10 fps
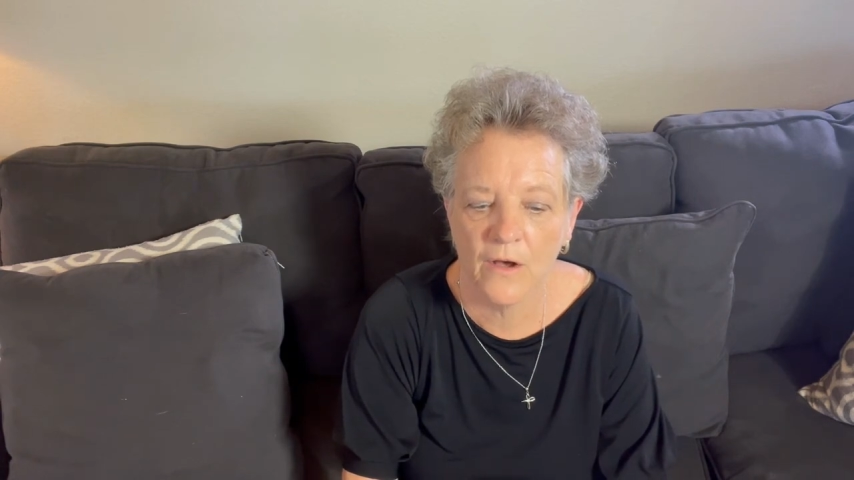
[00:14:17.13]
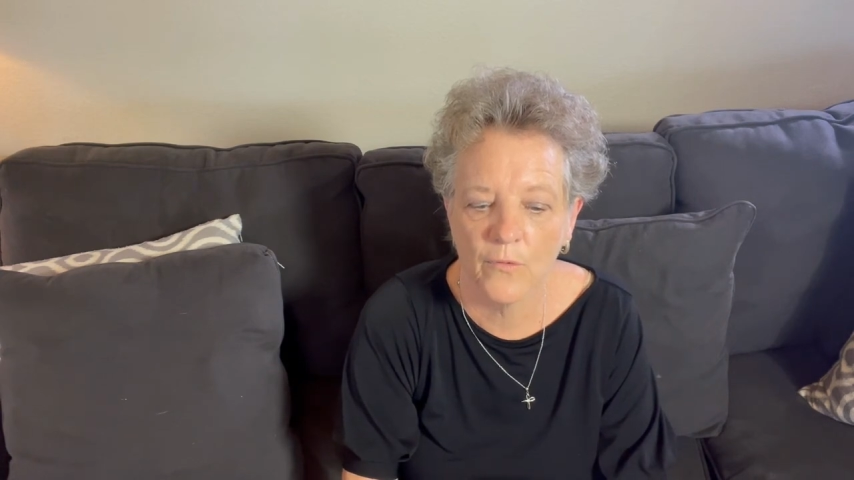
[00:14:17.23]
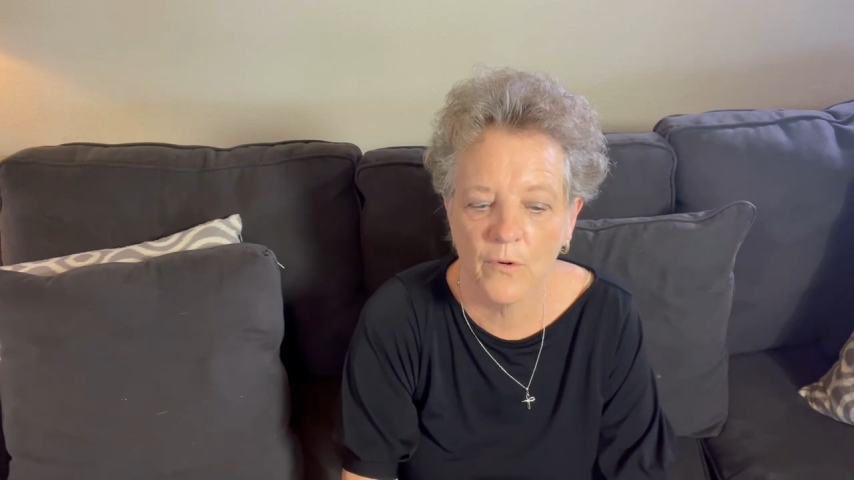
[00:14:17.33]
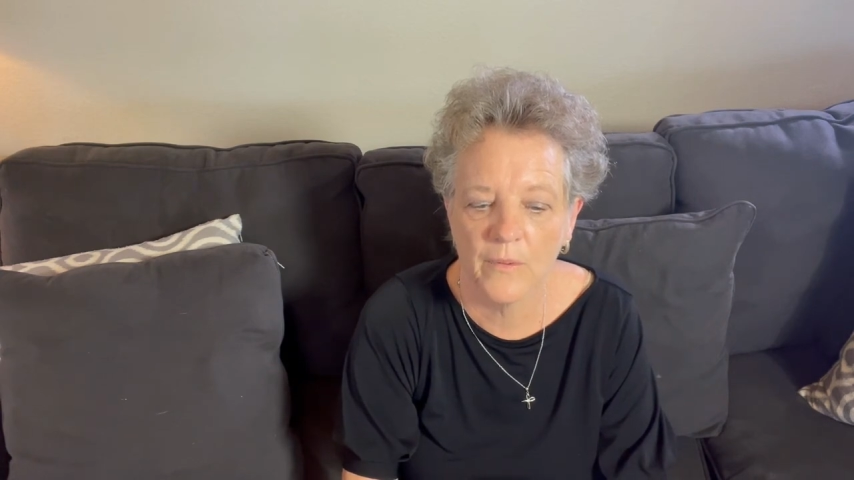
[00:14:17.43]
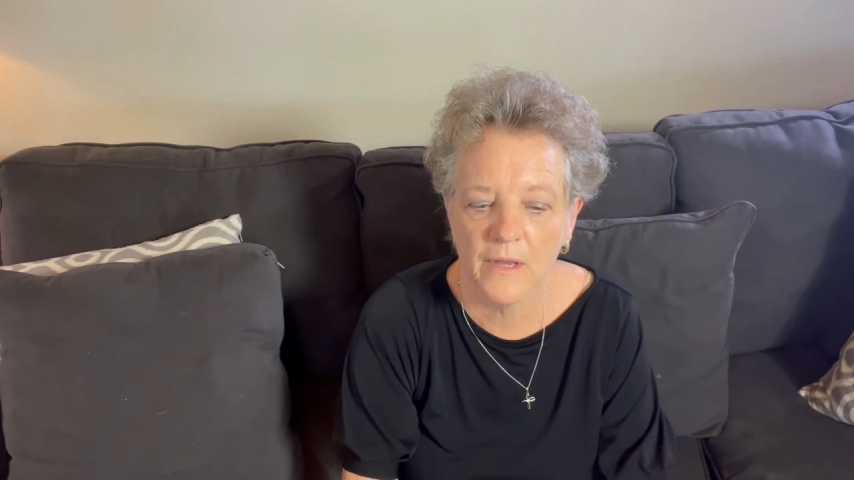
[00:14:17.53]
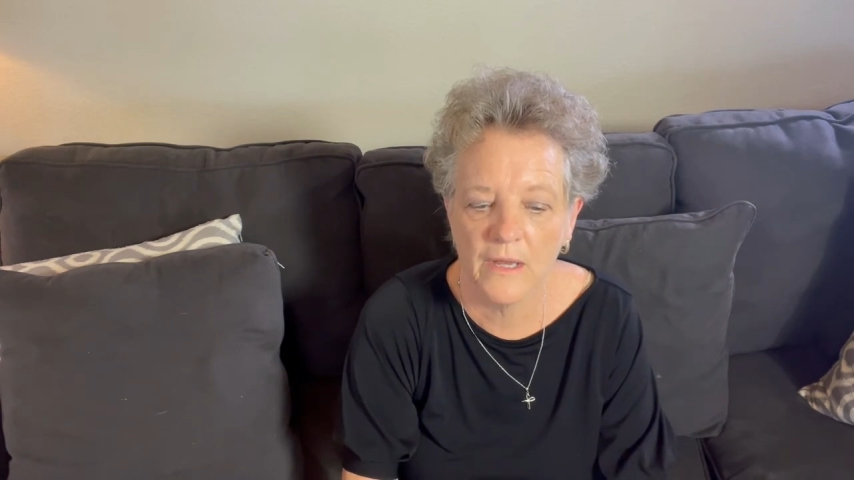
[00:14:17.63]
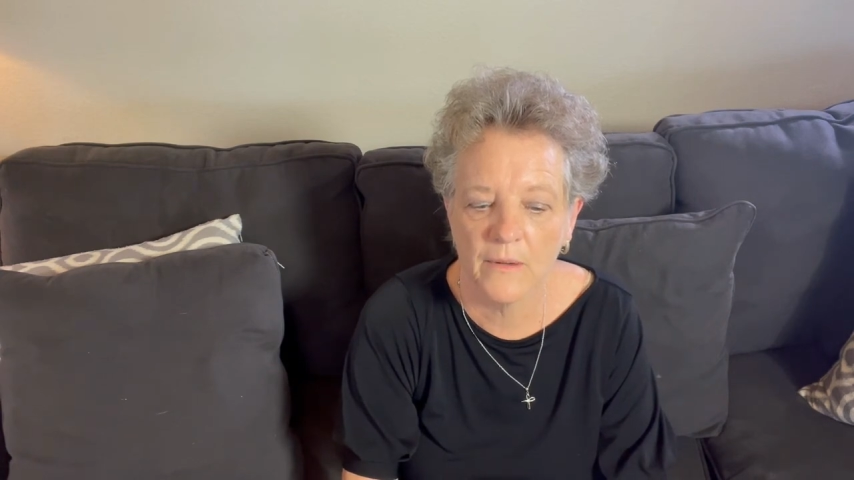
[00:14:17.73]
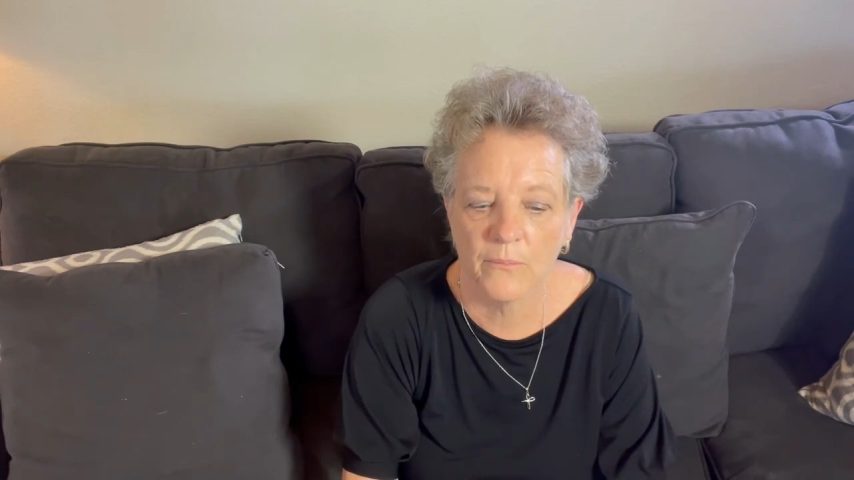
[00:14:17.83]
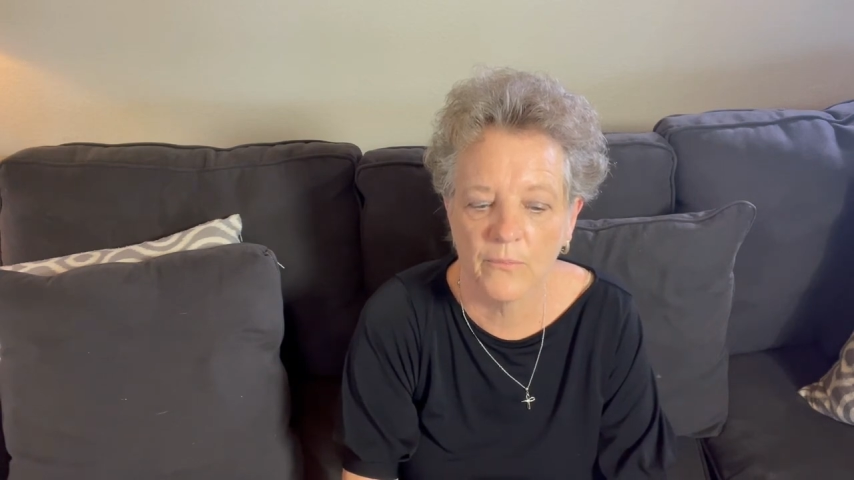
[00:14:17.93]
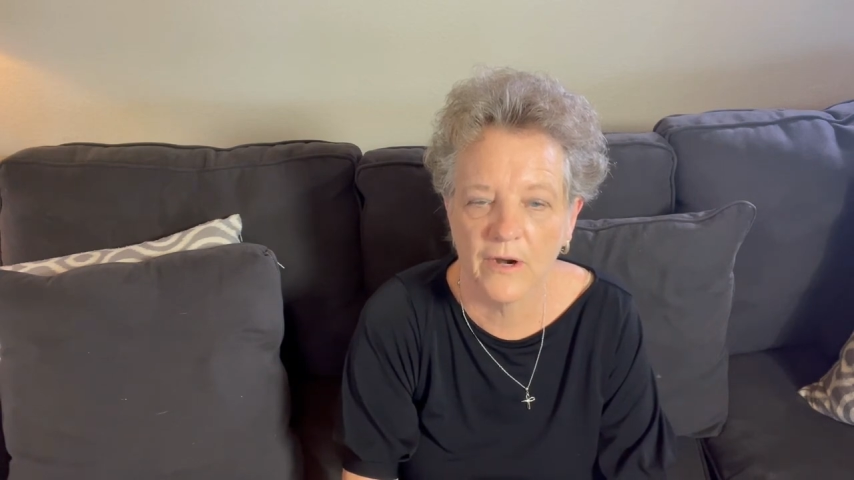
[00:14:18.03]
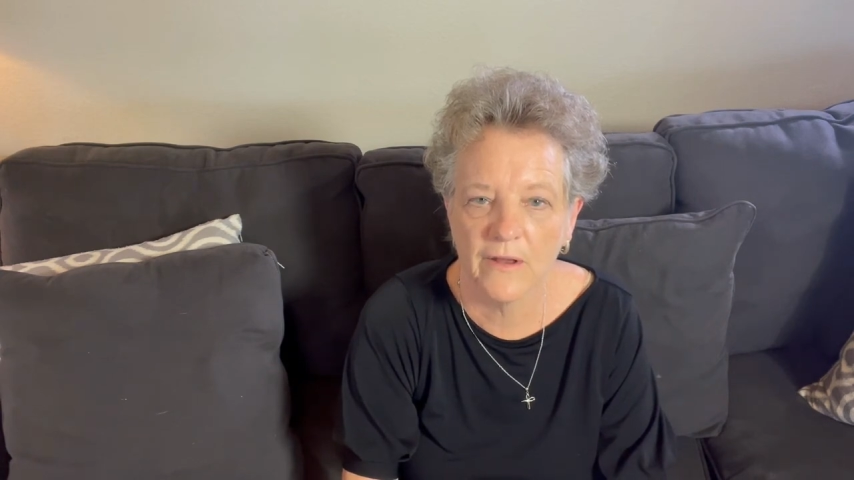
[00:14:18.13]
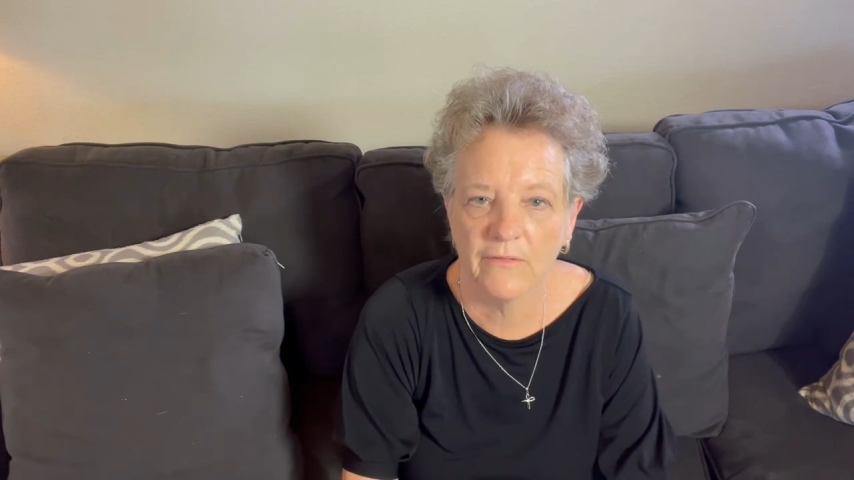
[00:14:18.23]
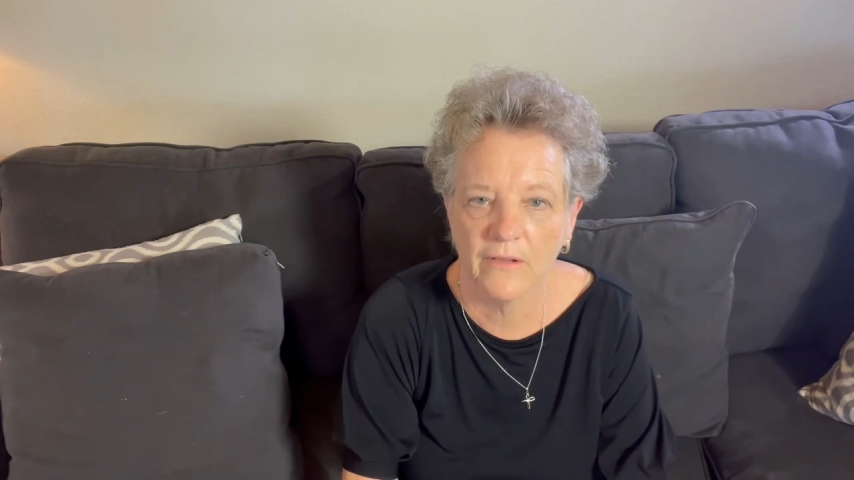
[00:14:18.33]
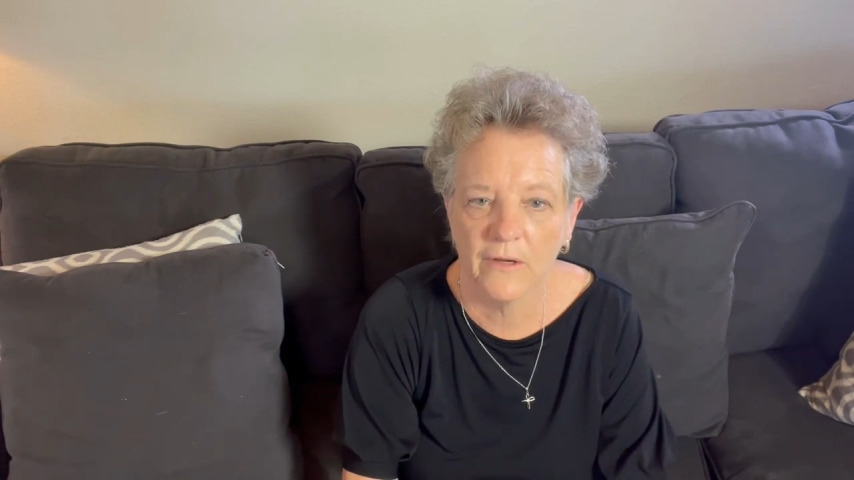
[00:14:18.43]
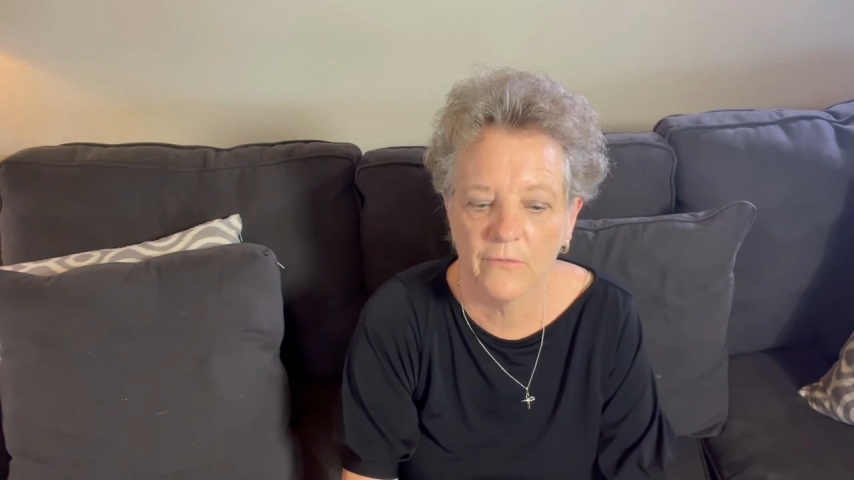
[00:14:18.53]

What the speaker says: will be briefly